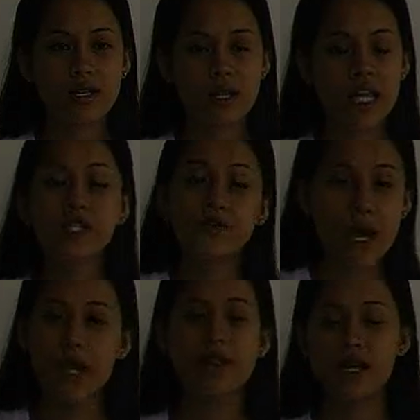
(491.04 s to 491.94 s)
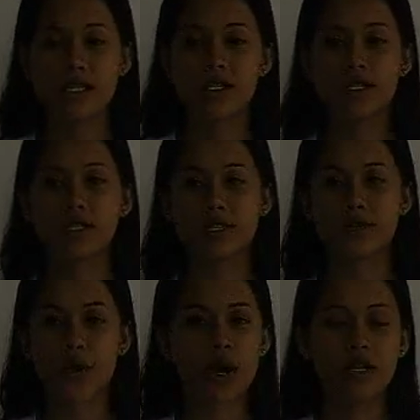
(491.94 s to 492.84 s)
let's make this
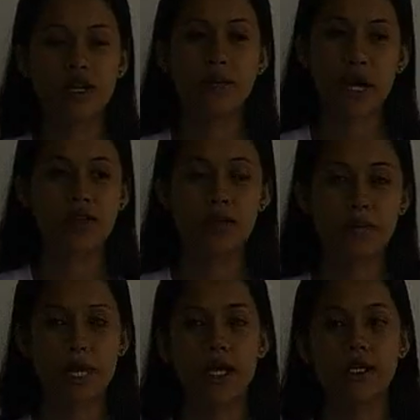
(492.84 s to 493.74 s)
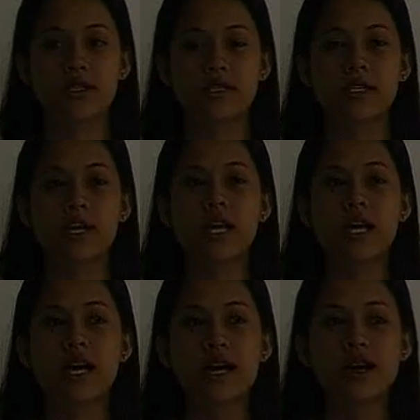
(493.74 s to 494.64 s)
world a better place.
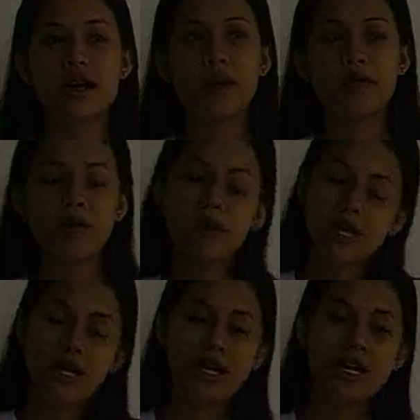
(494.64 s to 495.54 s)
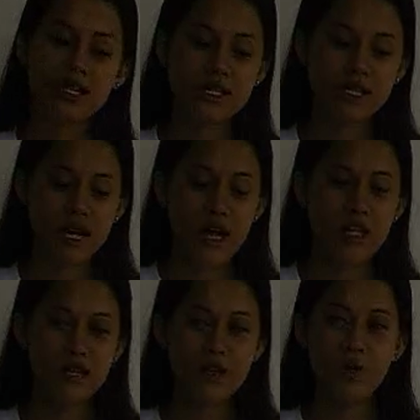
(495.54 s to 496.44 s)
Maybe it's
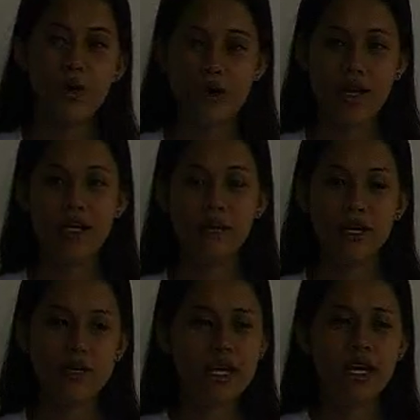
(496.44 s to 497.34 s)
kind of corny, but